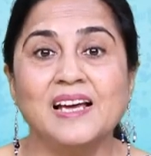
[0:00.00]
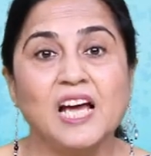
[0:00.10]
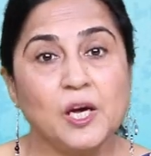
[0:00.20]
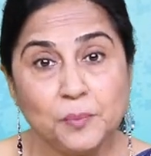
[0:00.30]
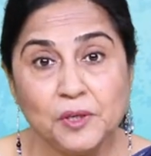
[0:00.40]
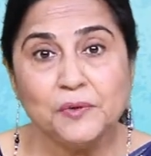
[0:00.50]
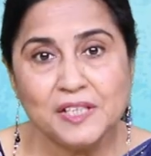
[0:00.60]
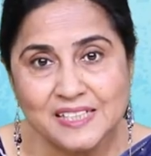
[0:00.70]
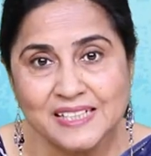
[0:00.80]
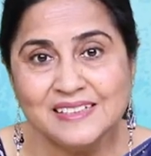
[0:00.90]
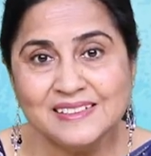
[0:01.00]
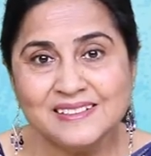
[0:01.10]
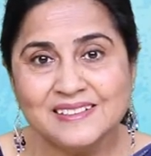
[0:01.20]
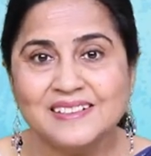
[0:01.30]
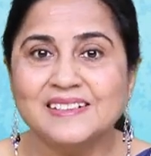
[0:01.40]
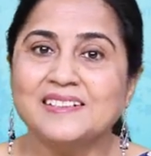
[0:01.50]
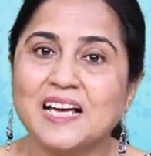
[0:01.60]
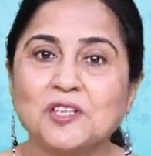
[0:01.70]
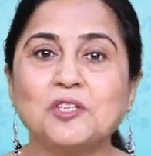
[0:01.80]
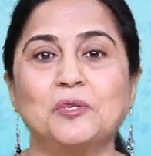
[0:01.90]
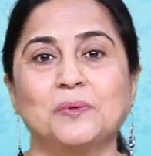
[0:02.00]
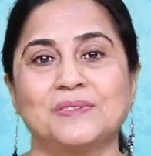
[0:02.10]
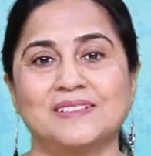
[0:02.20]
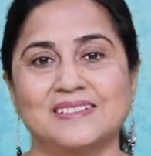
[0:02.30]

Happy reading. Thank you.